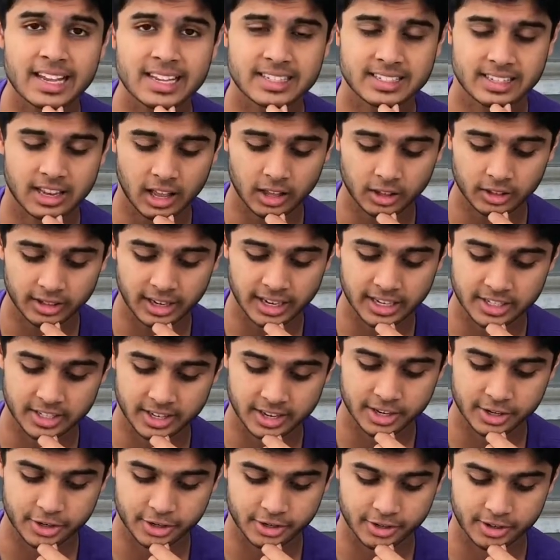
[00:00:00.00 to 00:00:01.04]

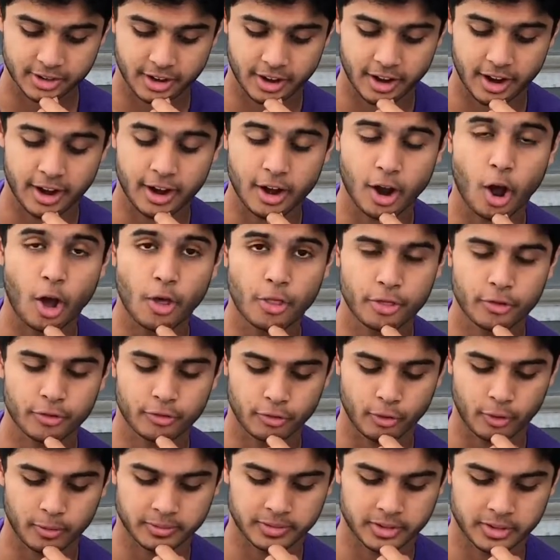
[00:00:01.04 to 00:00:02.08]
salinization, and other
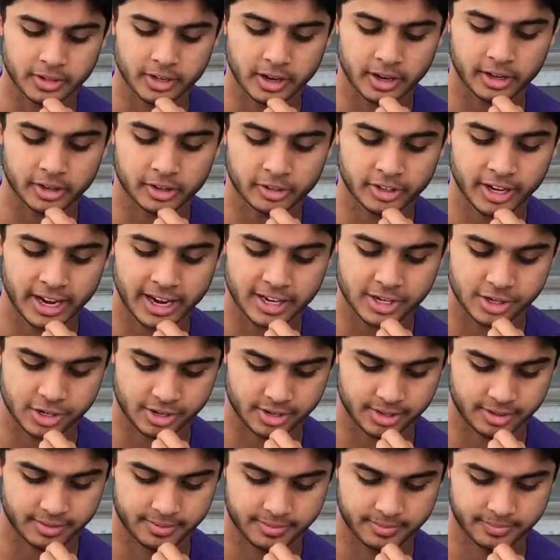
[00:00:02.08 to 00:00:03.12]
forms of degradation.